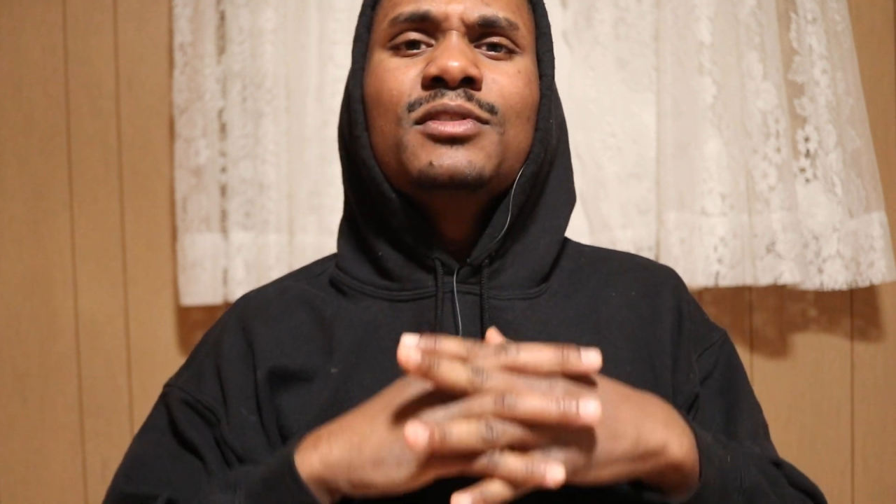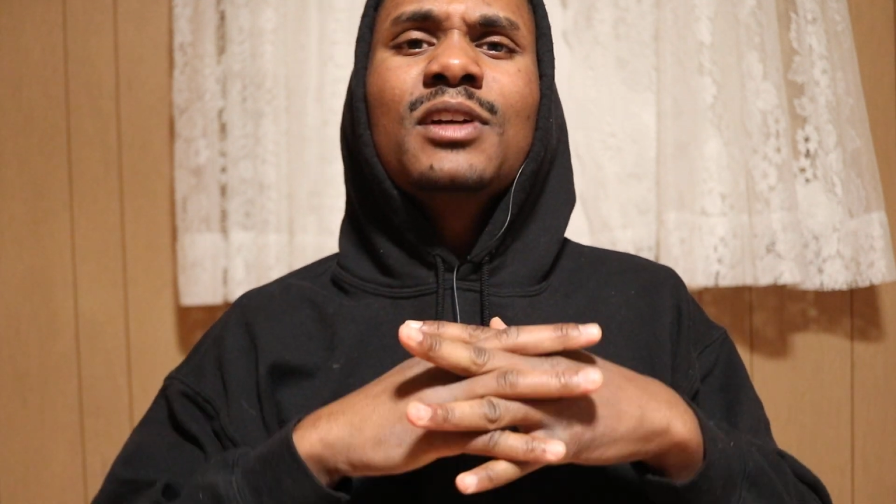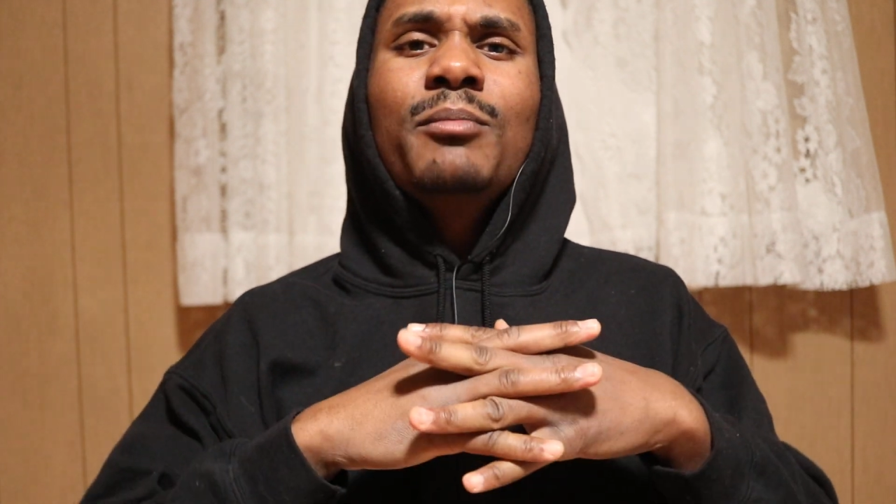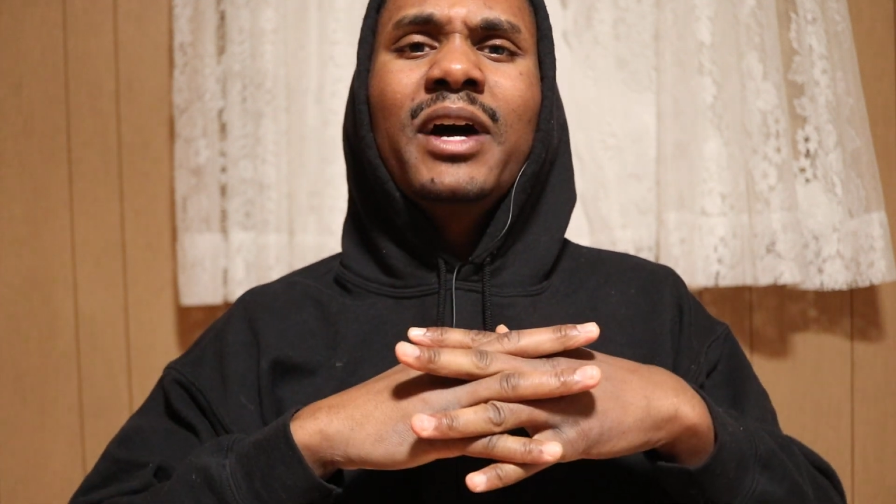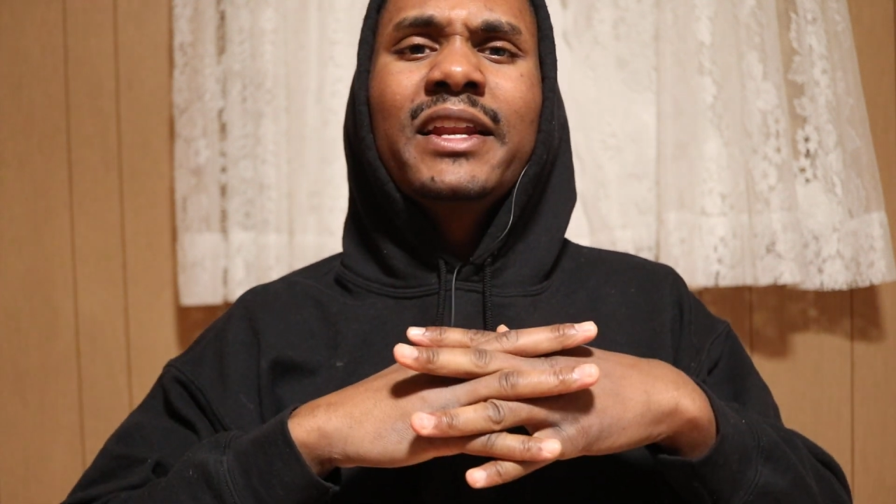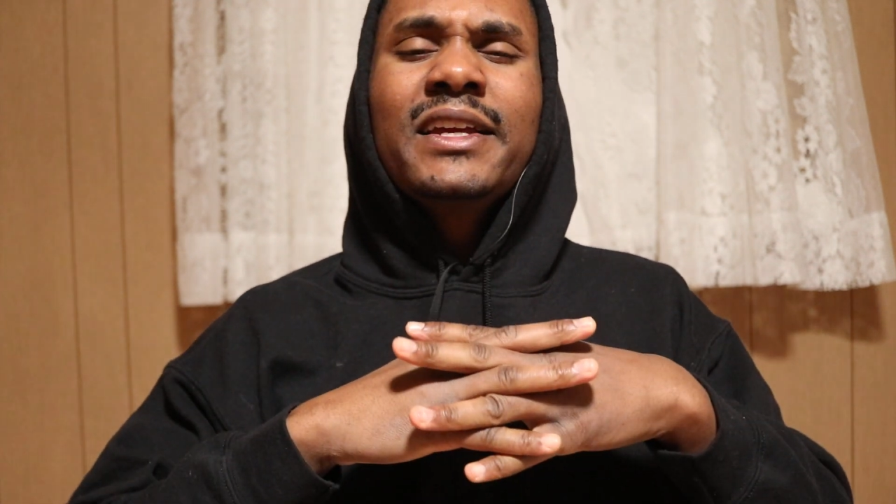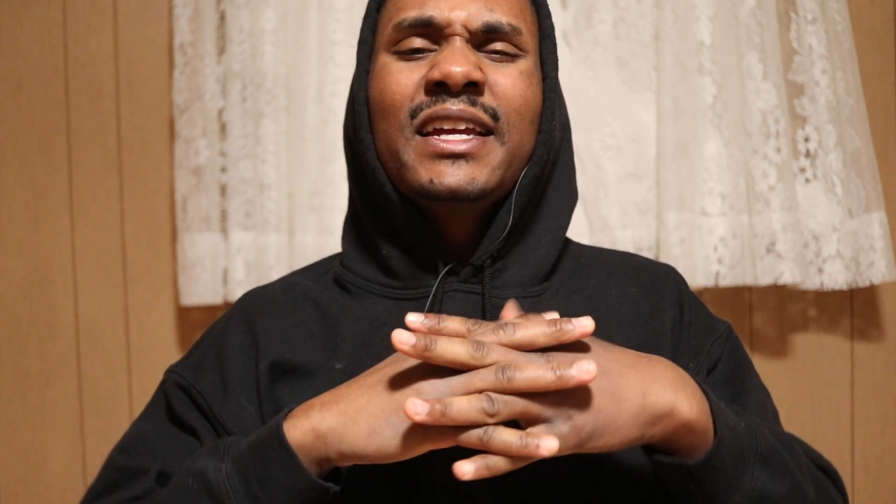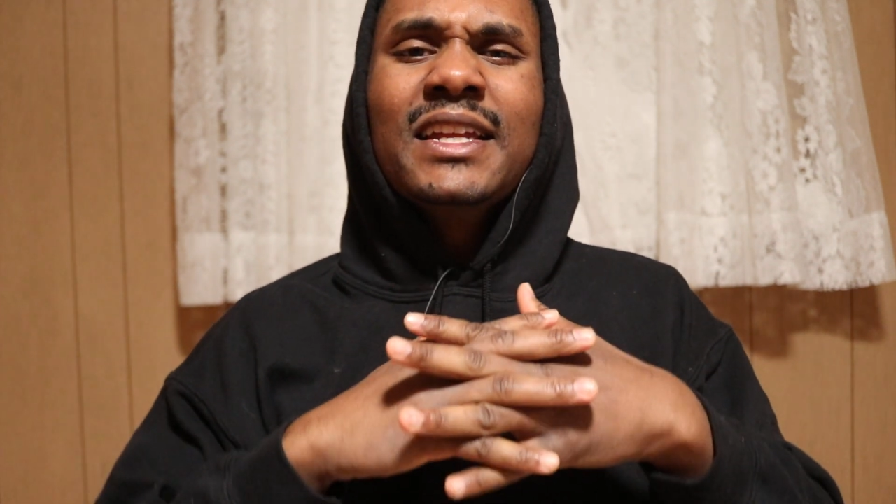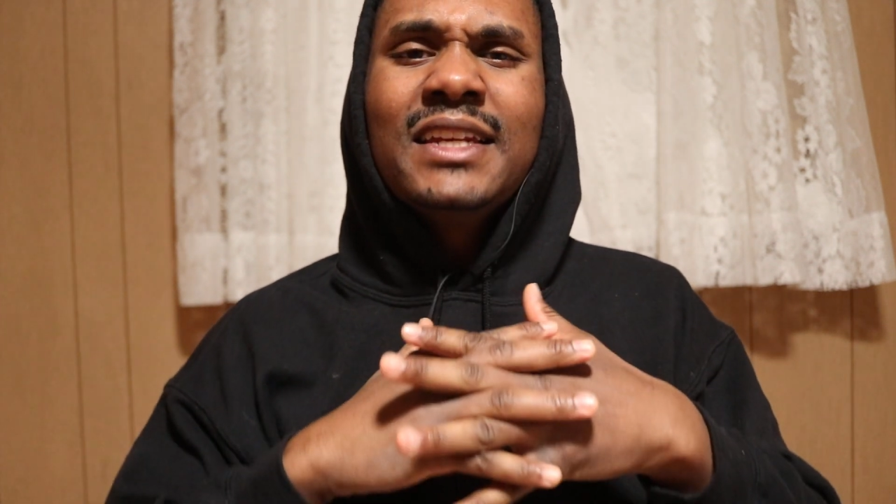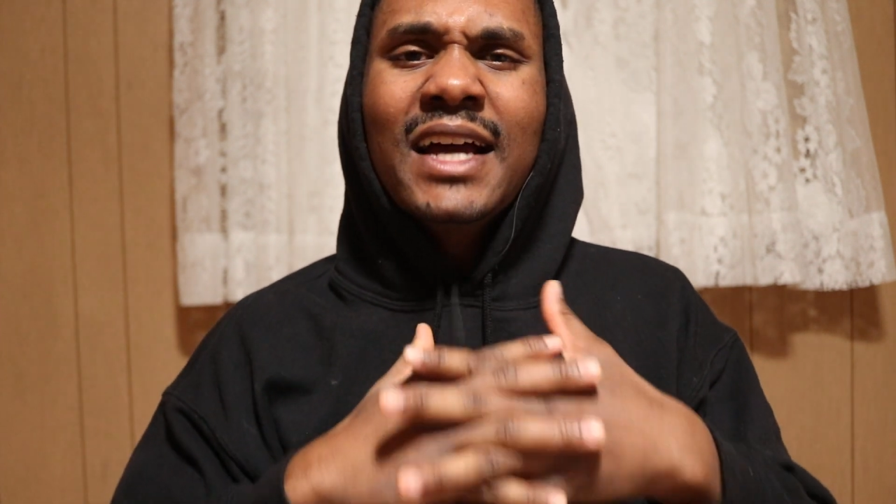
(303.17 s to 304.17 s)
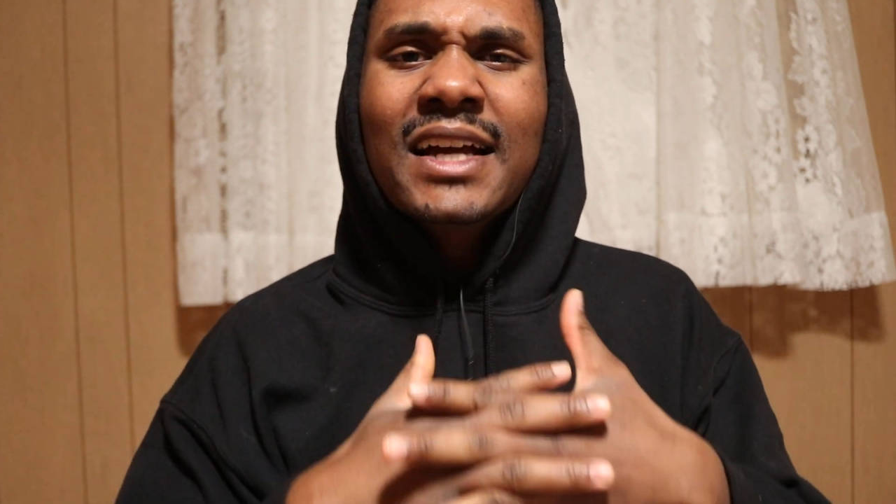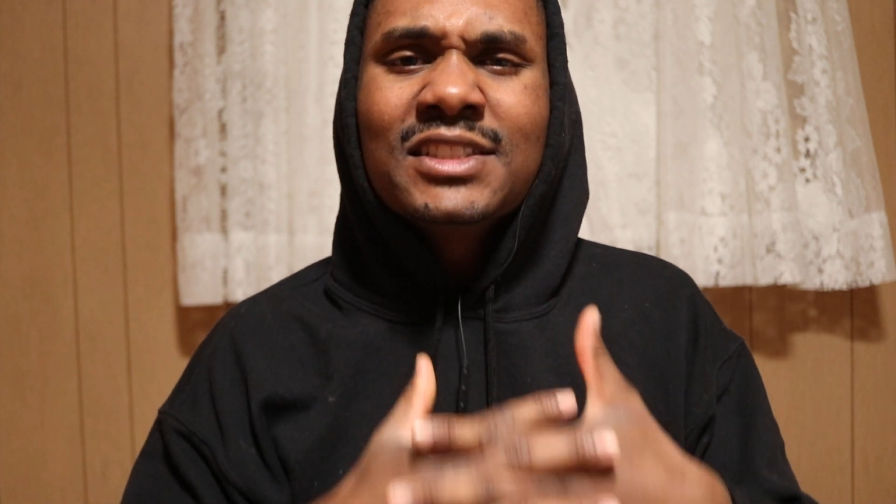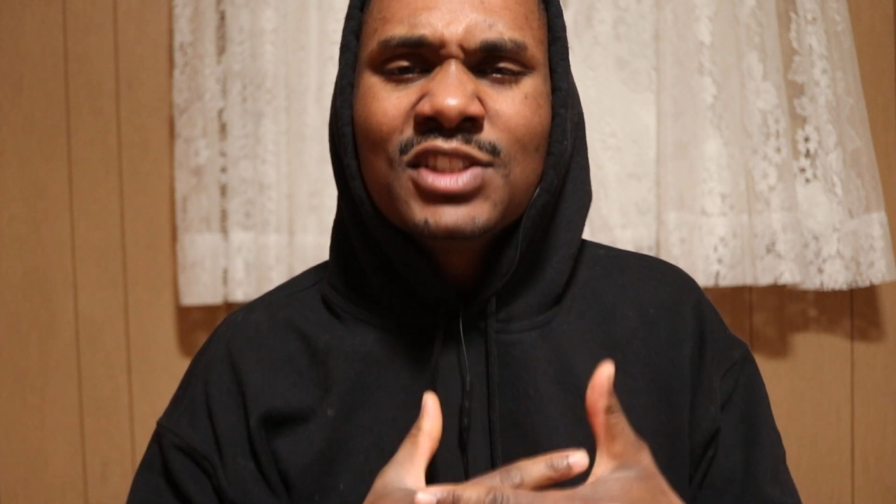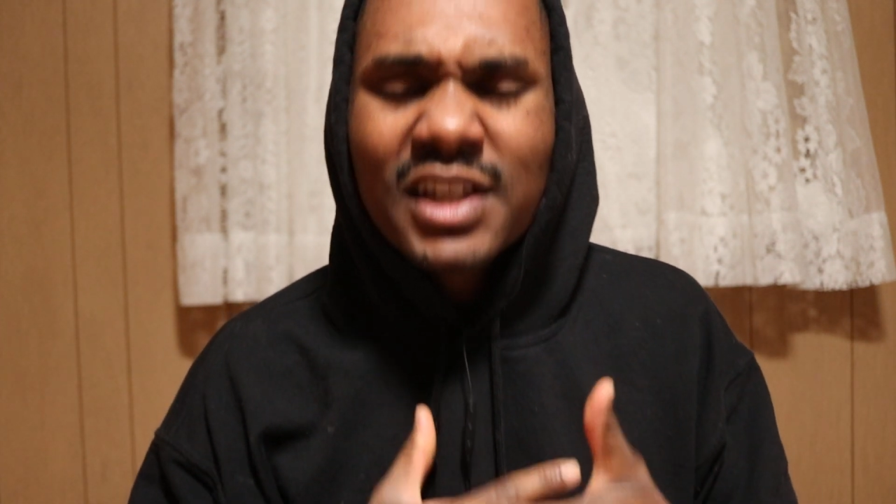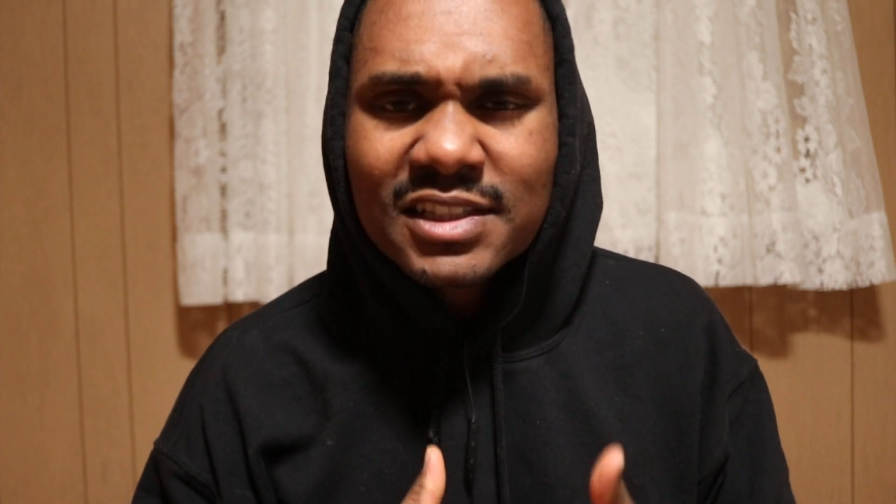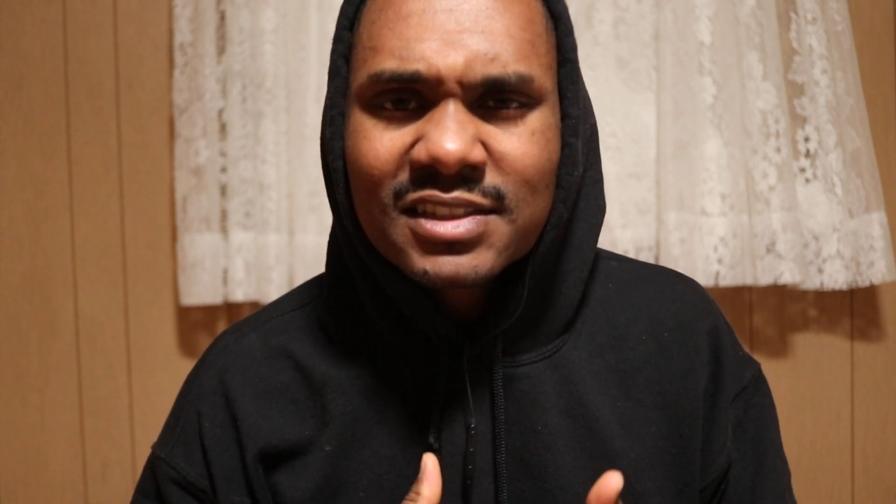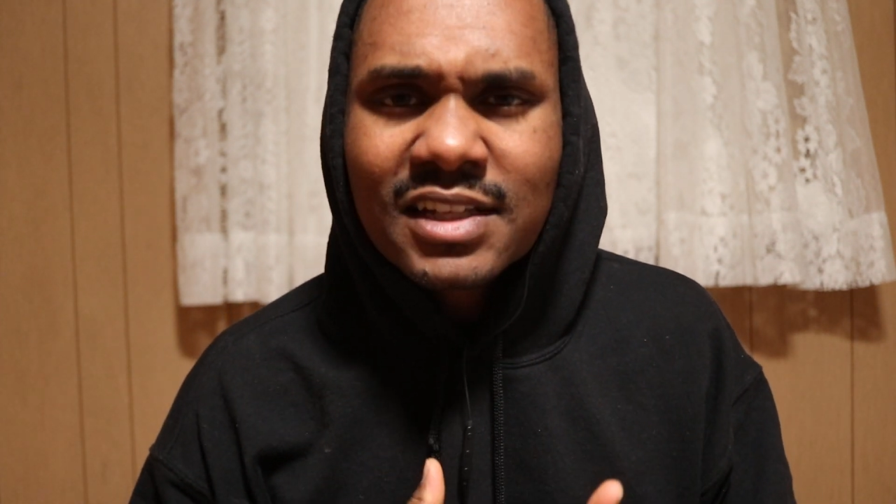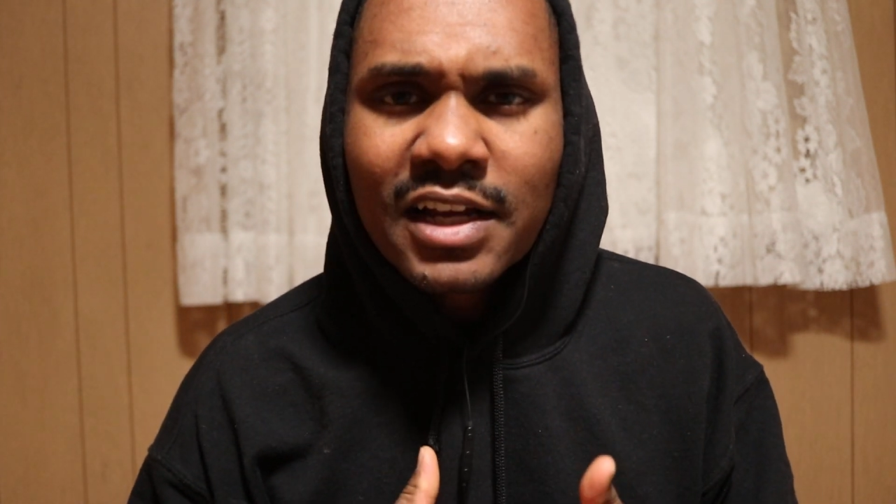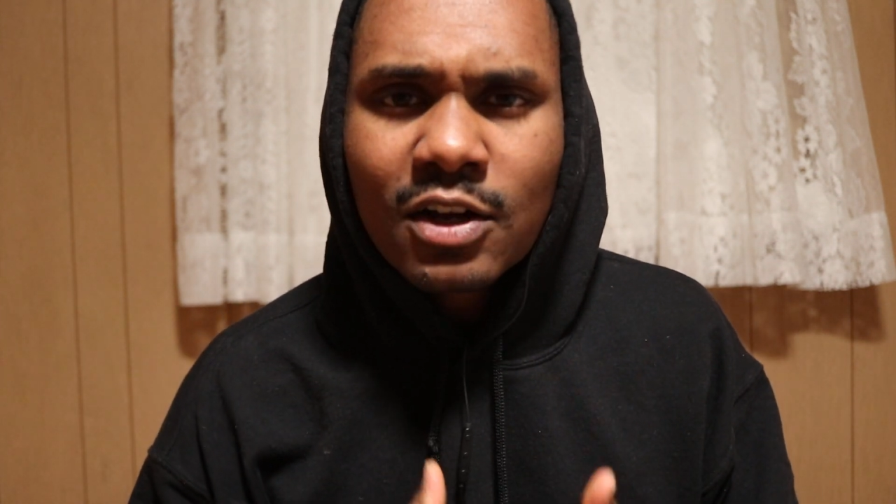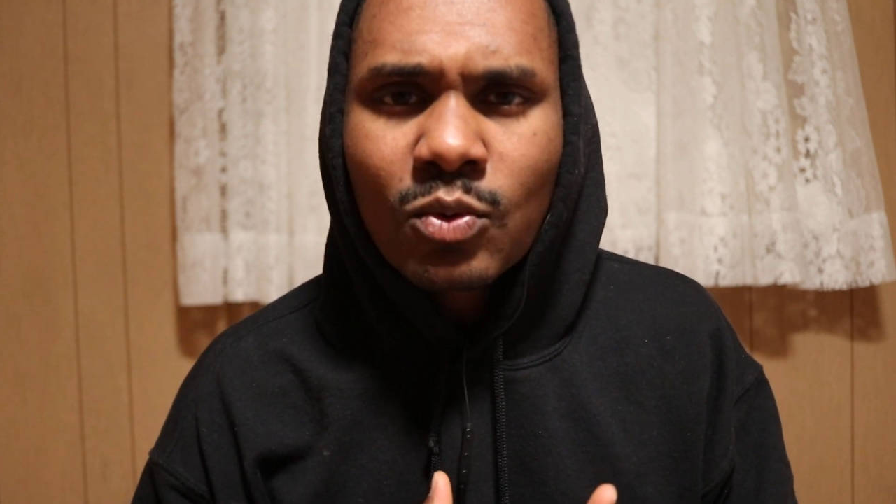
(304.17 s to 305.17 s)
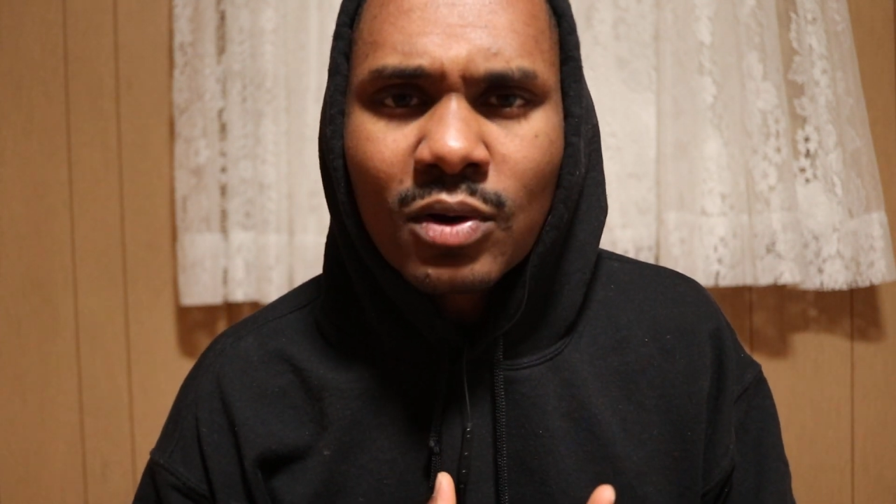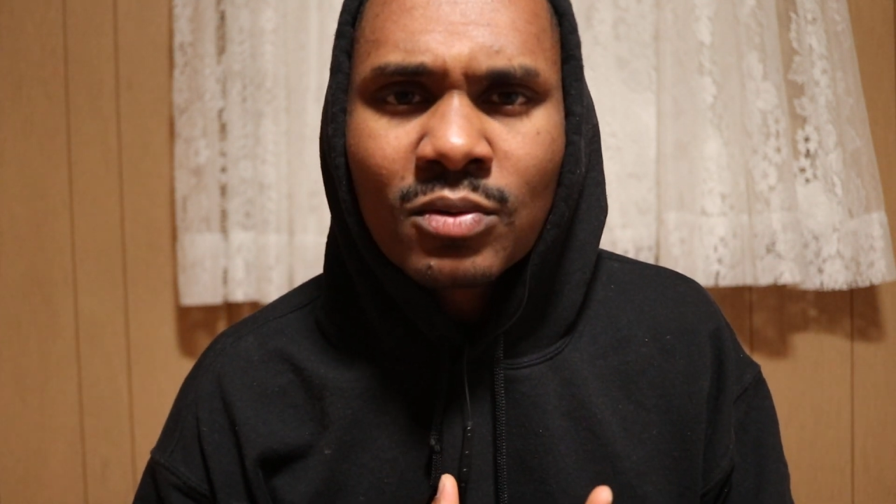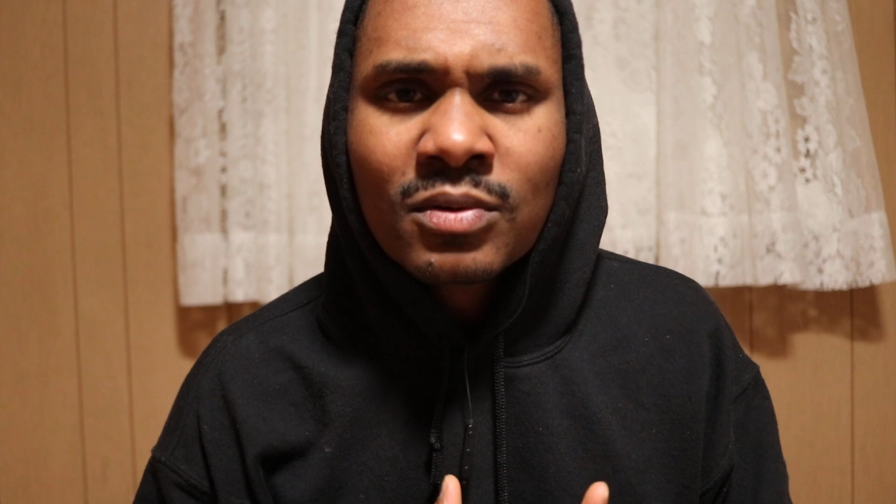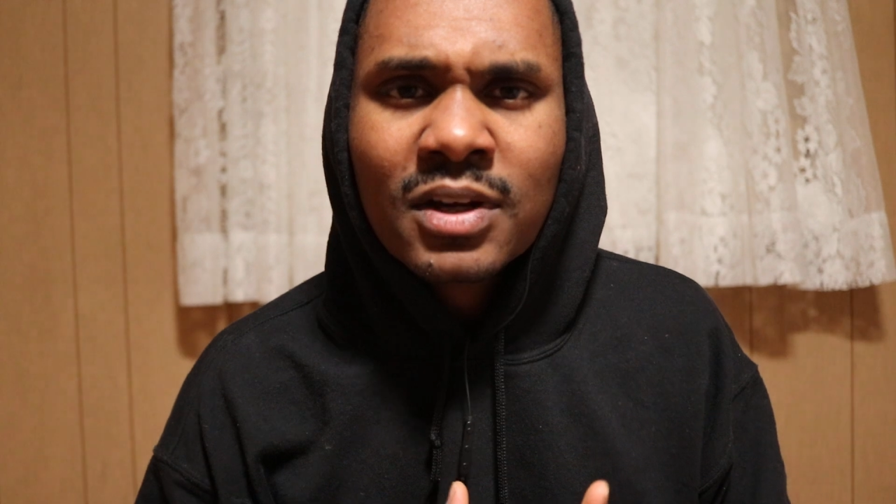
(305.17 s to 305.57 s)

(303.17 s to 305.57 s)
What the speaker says: somebody can digest that quote